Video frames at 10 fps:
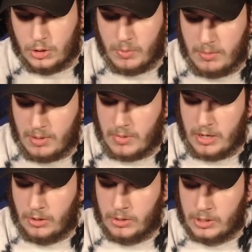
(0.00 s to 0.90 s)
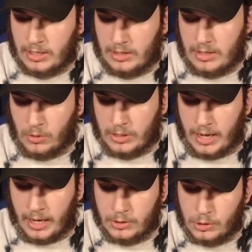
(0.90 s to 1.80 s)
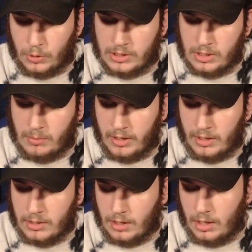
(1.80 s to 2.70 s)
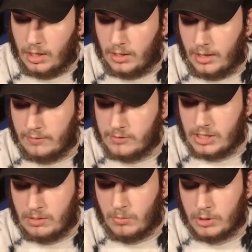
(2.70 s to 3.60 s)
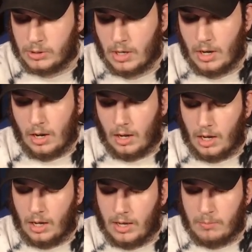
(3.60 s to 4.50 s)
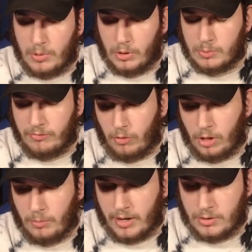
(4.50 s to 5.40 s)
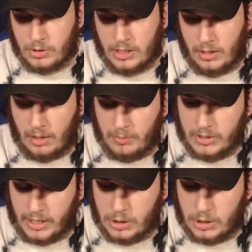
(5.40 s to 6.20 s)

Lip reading: Maybe Mirror is like the only odd choice that you might not have seen much in builds before, but I do see a lot of builds actually